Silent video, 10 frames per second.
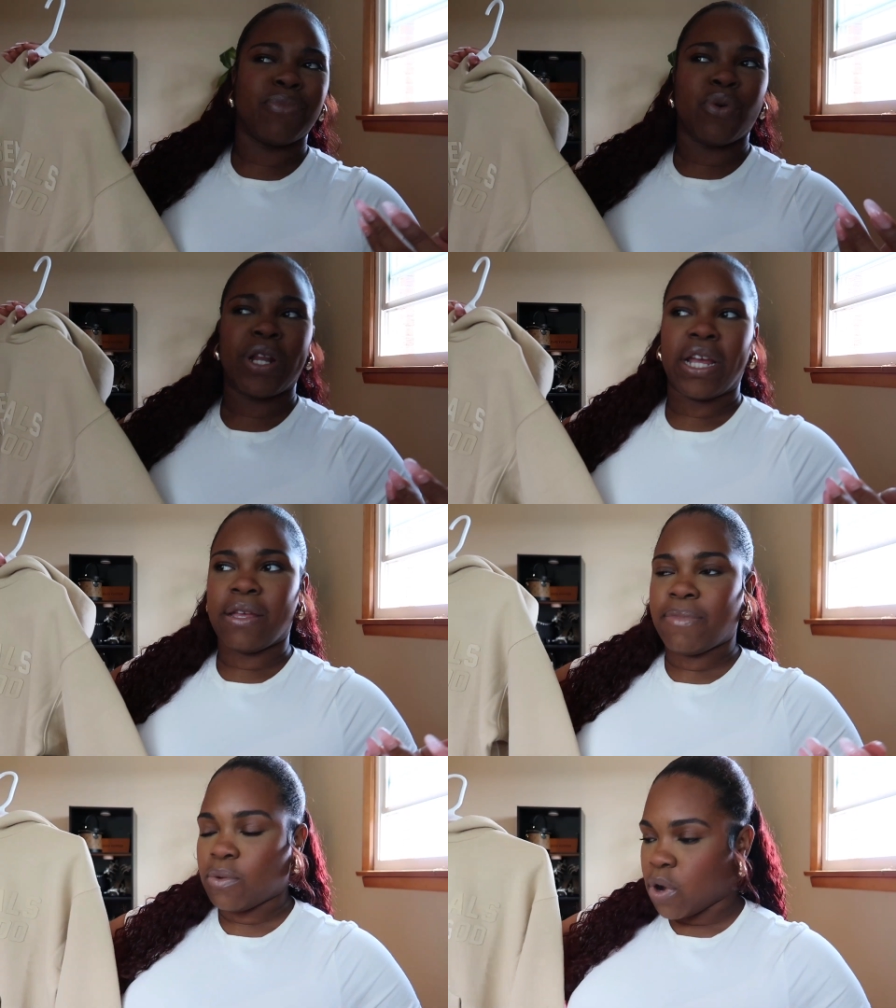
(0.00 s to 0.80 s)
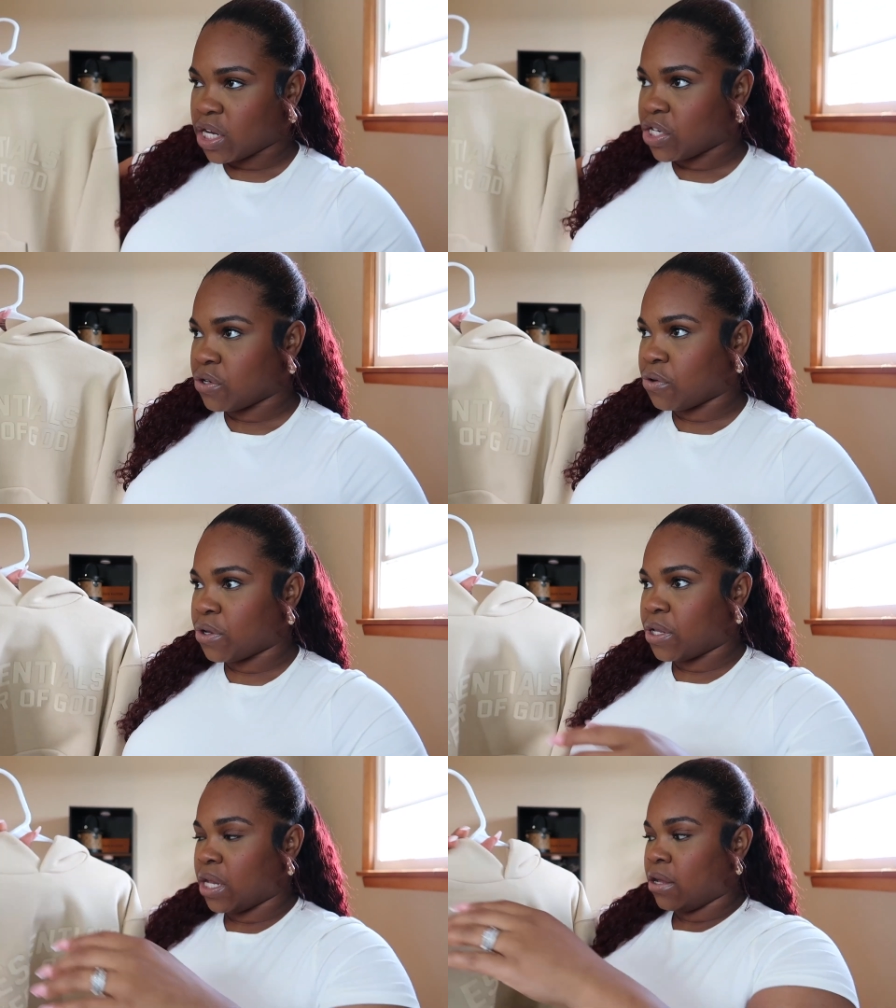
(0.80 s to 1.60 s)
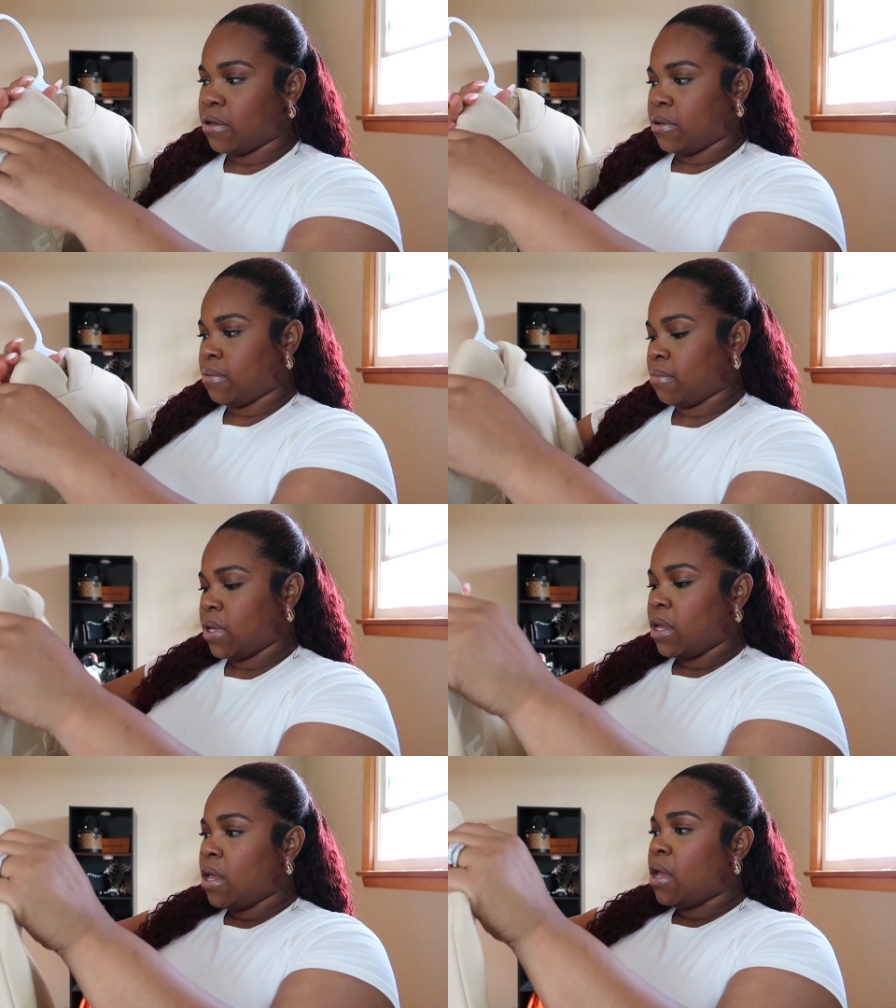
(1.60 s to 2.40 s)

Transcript: boy that he be watching on um